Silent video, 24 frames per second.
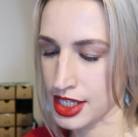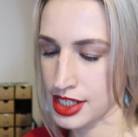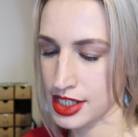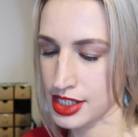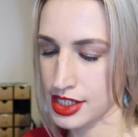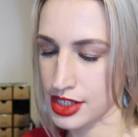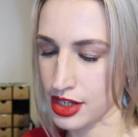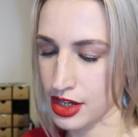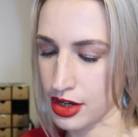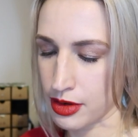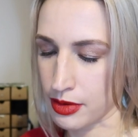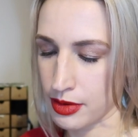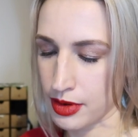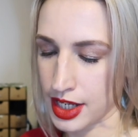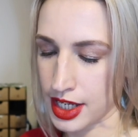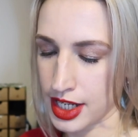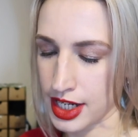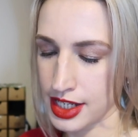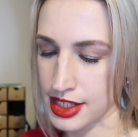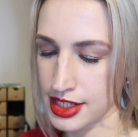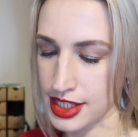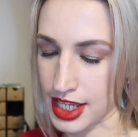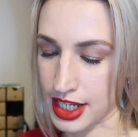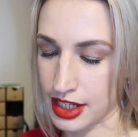So it
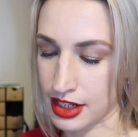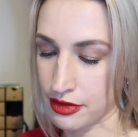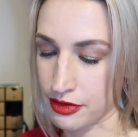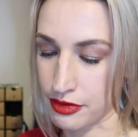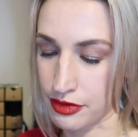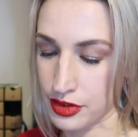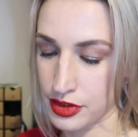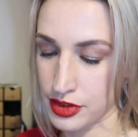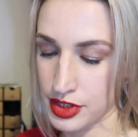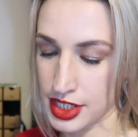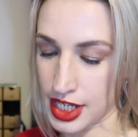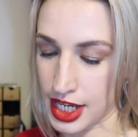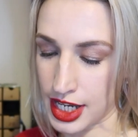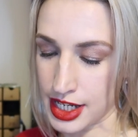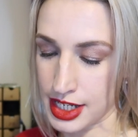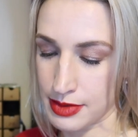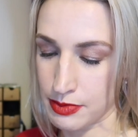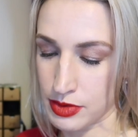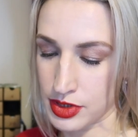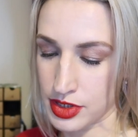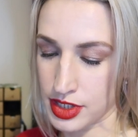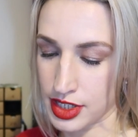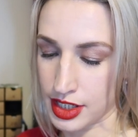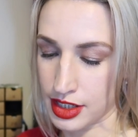is like a full-size
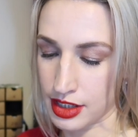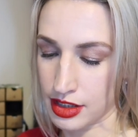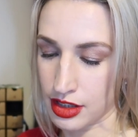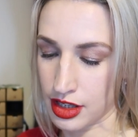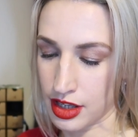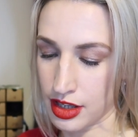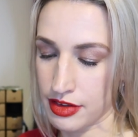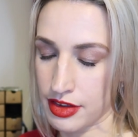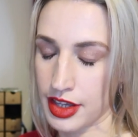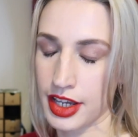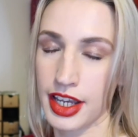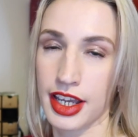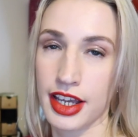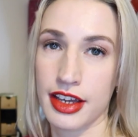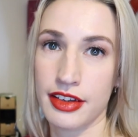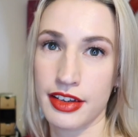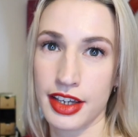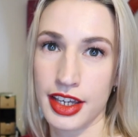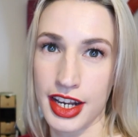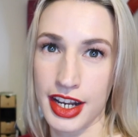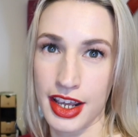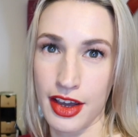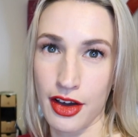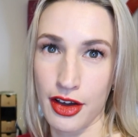muslin cloth. I can't
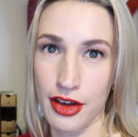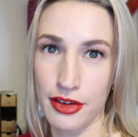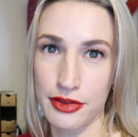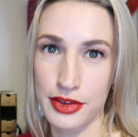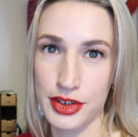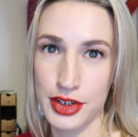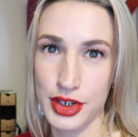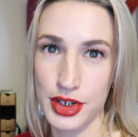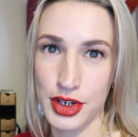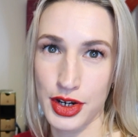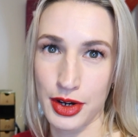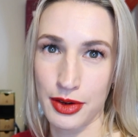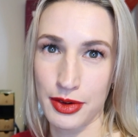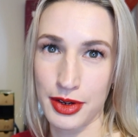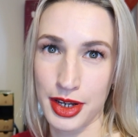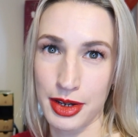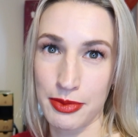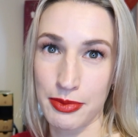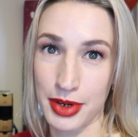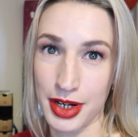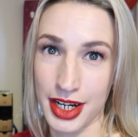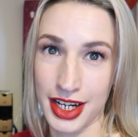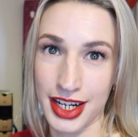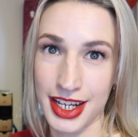get it off to show you,
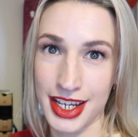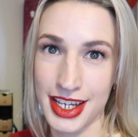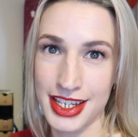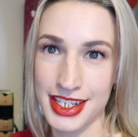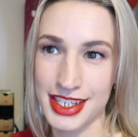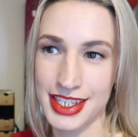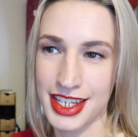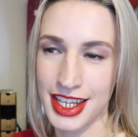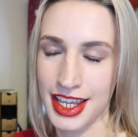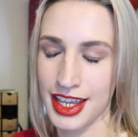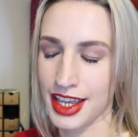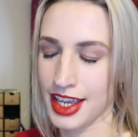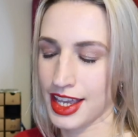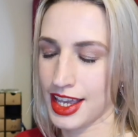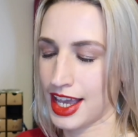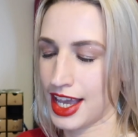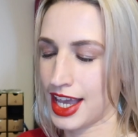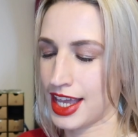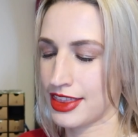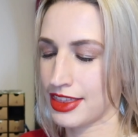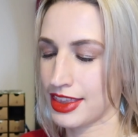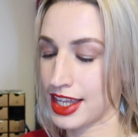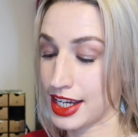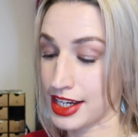but it is.
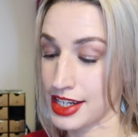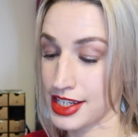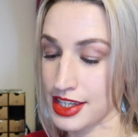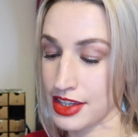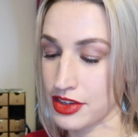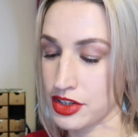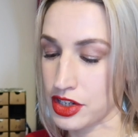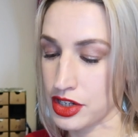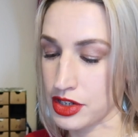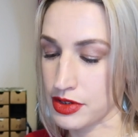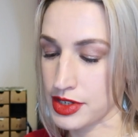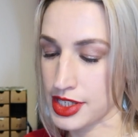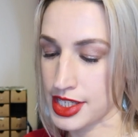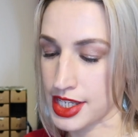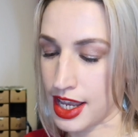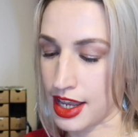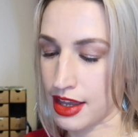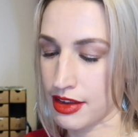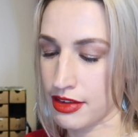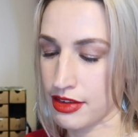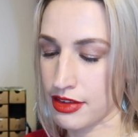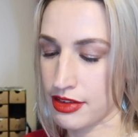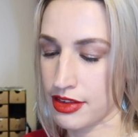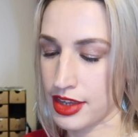And like I said, they do
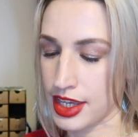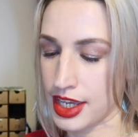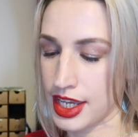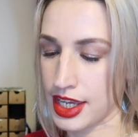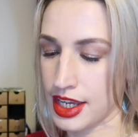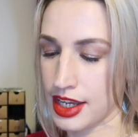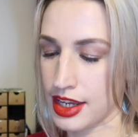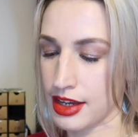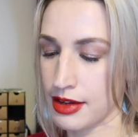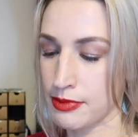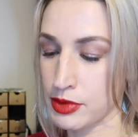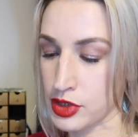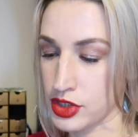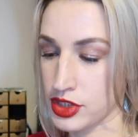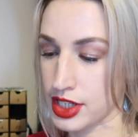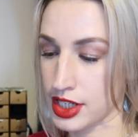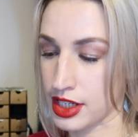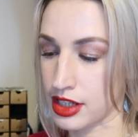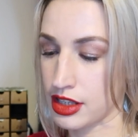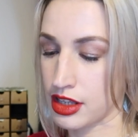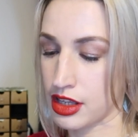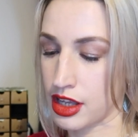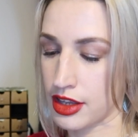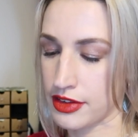sell the
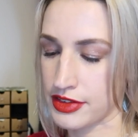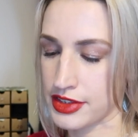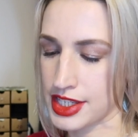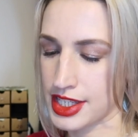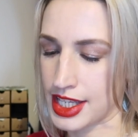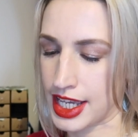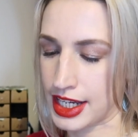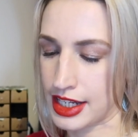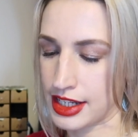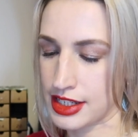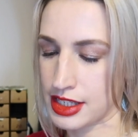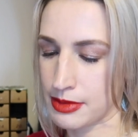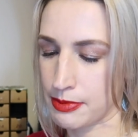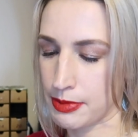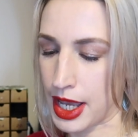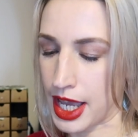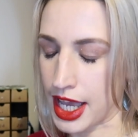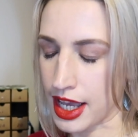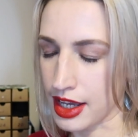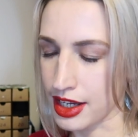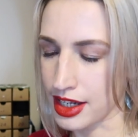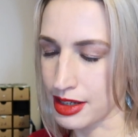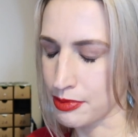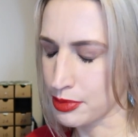muslin cloths like as a
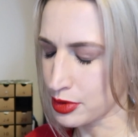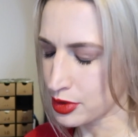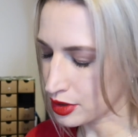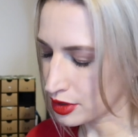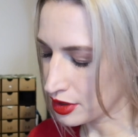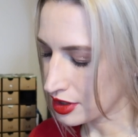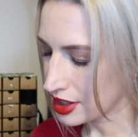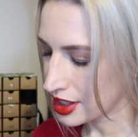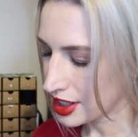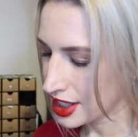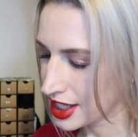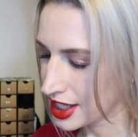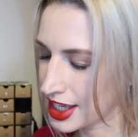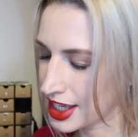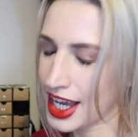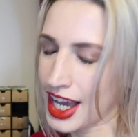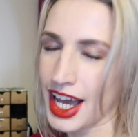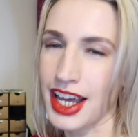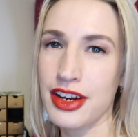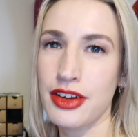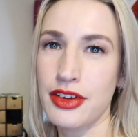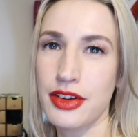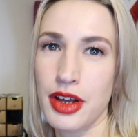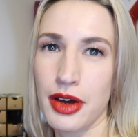pack, but
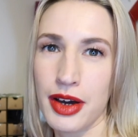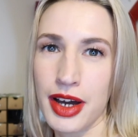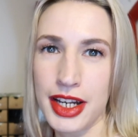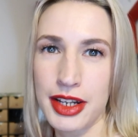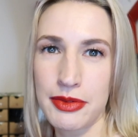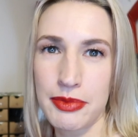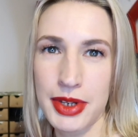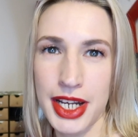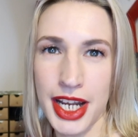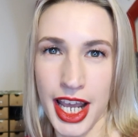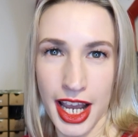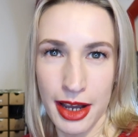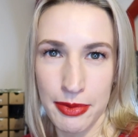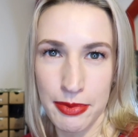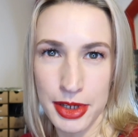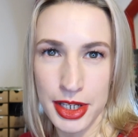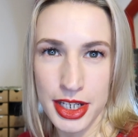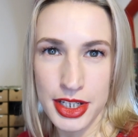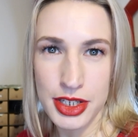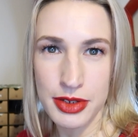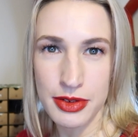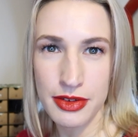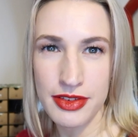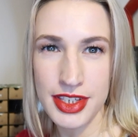I don't know, I'd have been
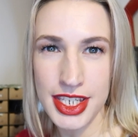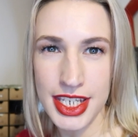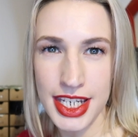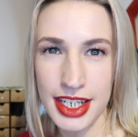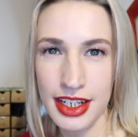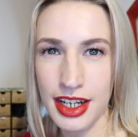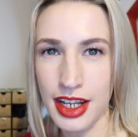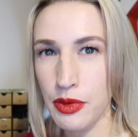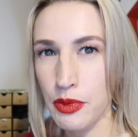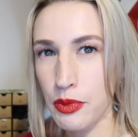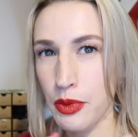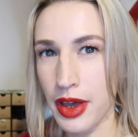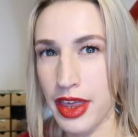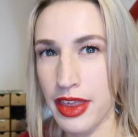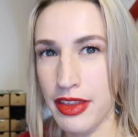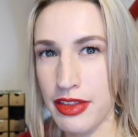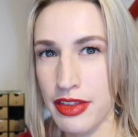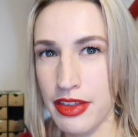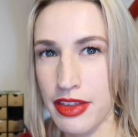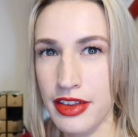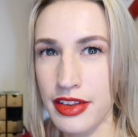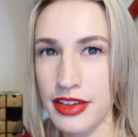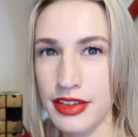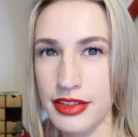happier to have seen it
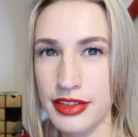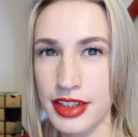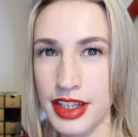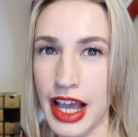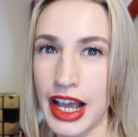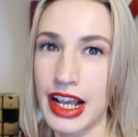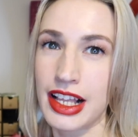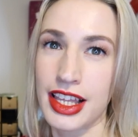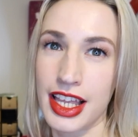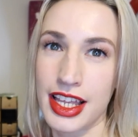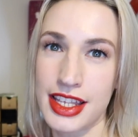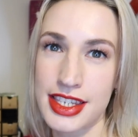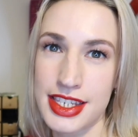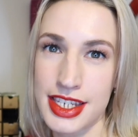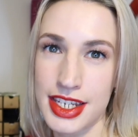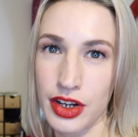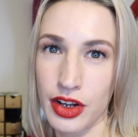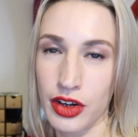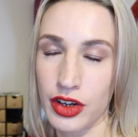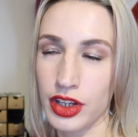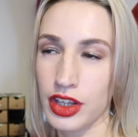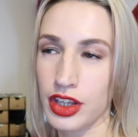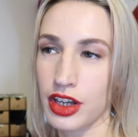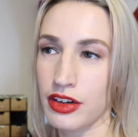with a cleansing
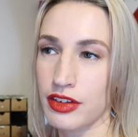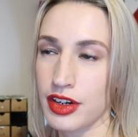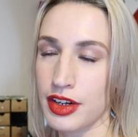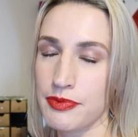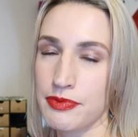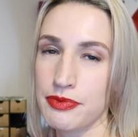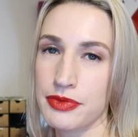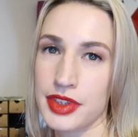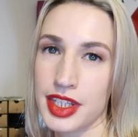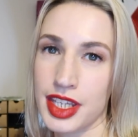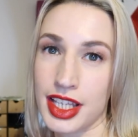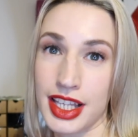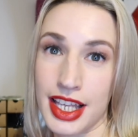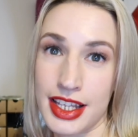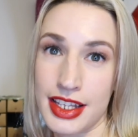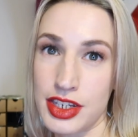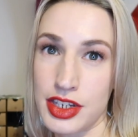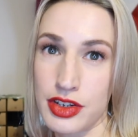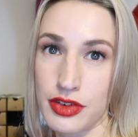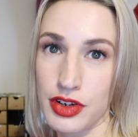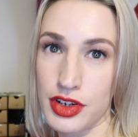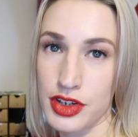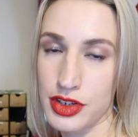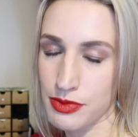oil or a
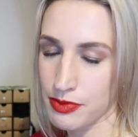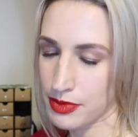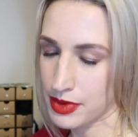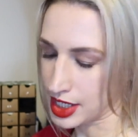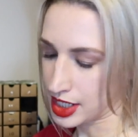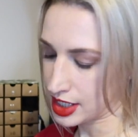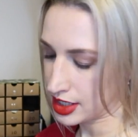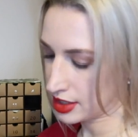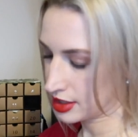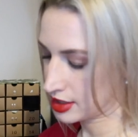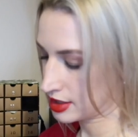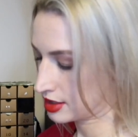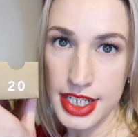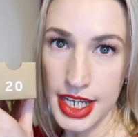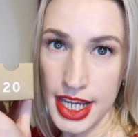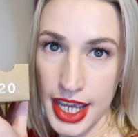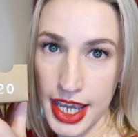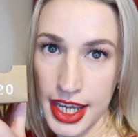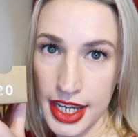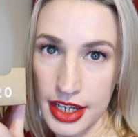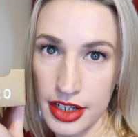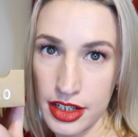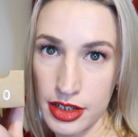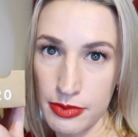cleanser or something.
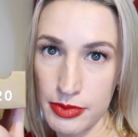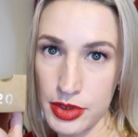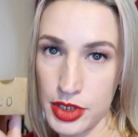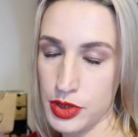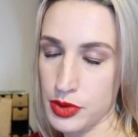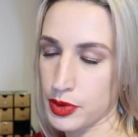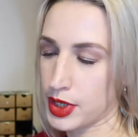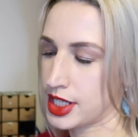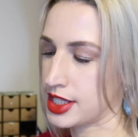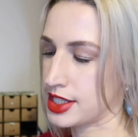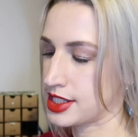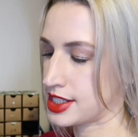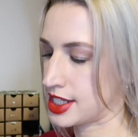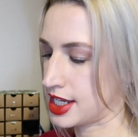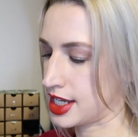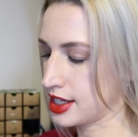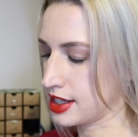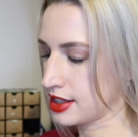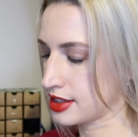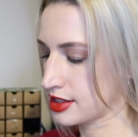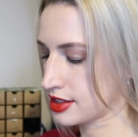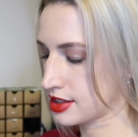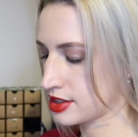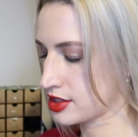Day number 20.
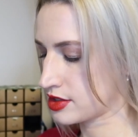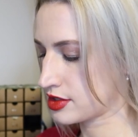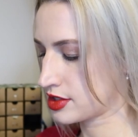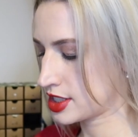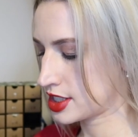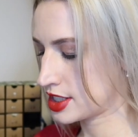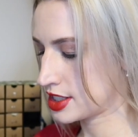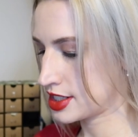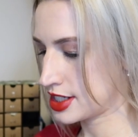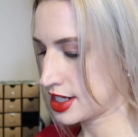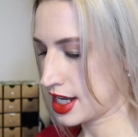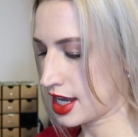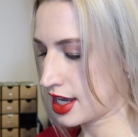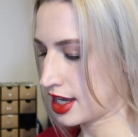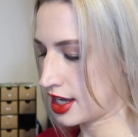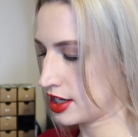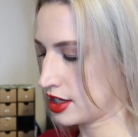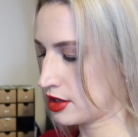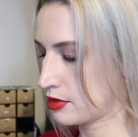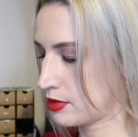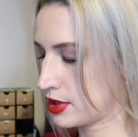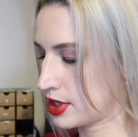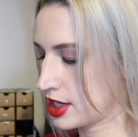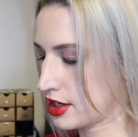So
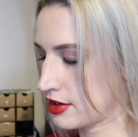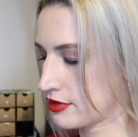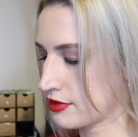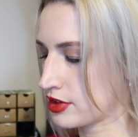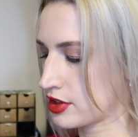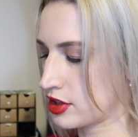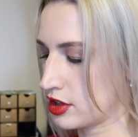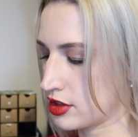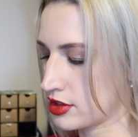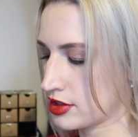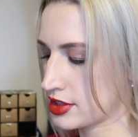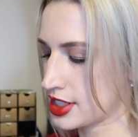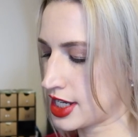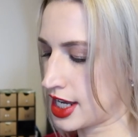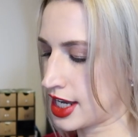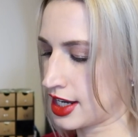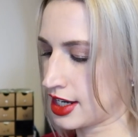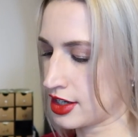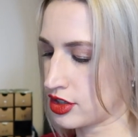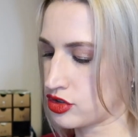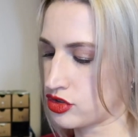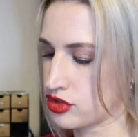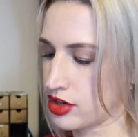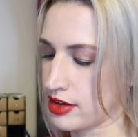today we have got
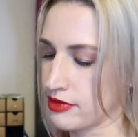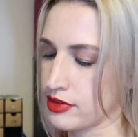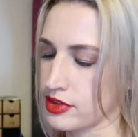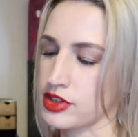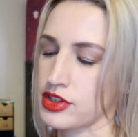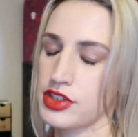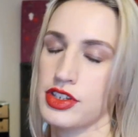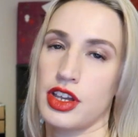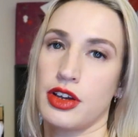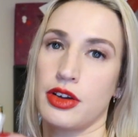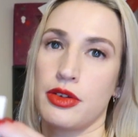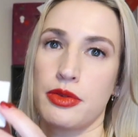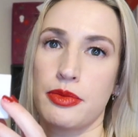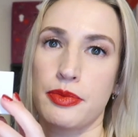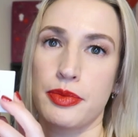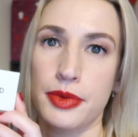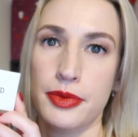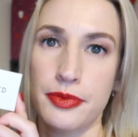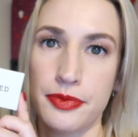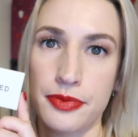a travel soap.